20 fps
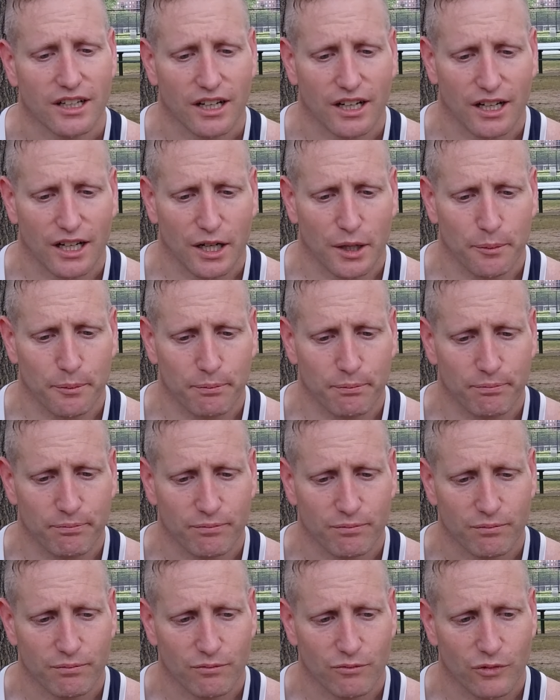
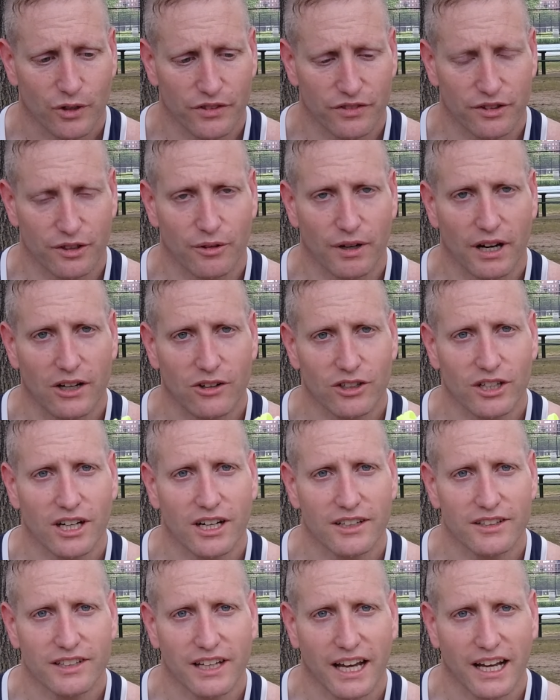um, with the ground
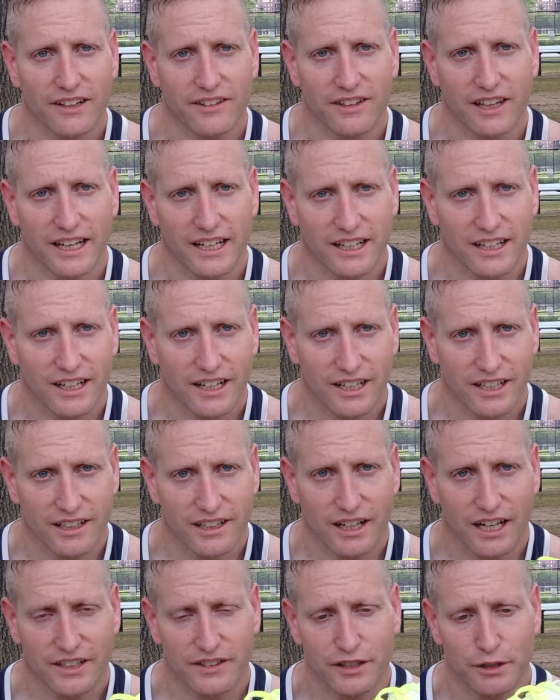contact like I,
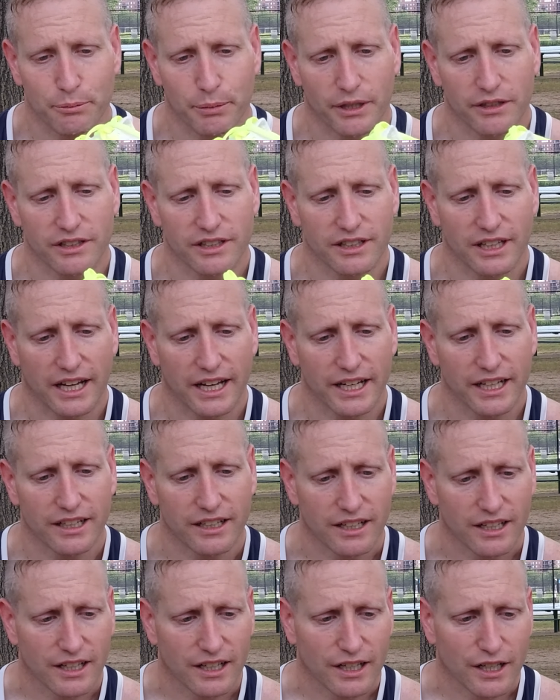I typically like.
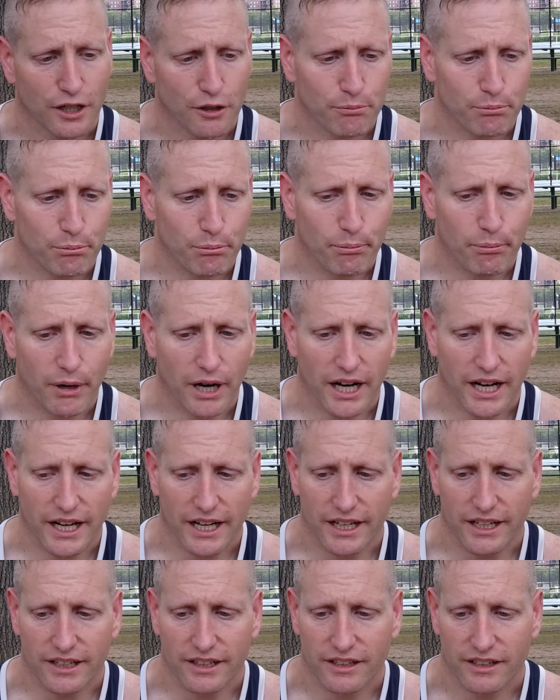
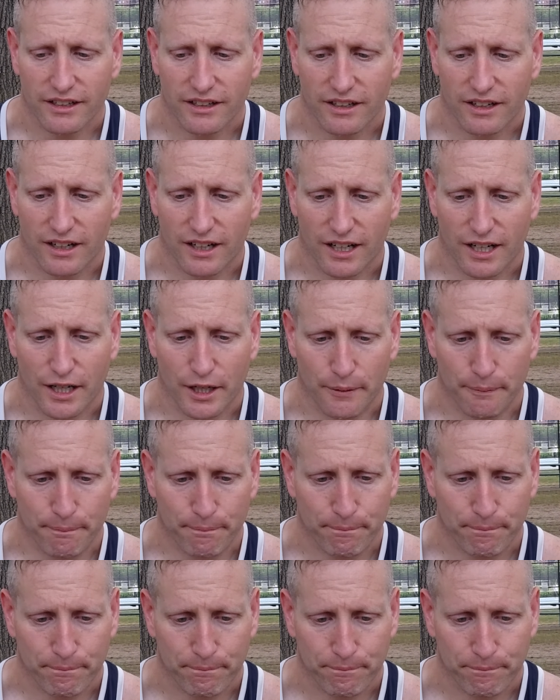But
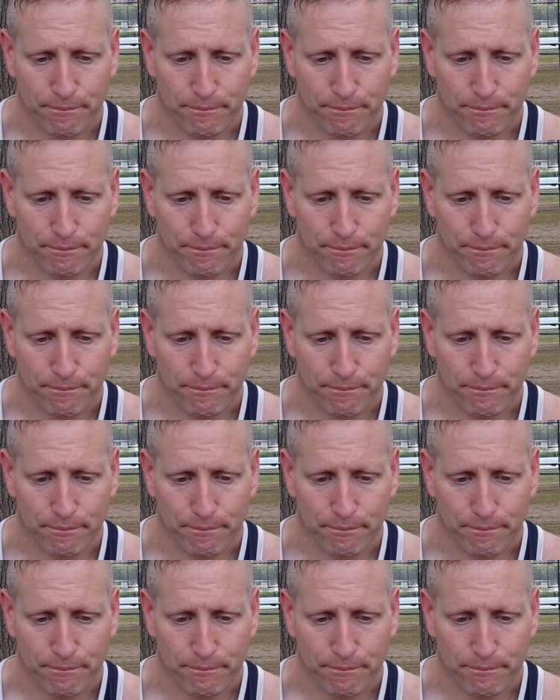um,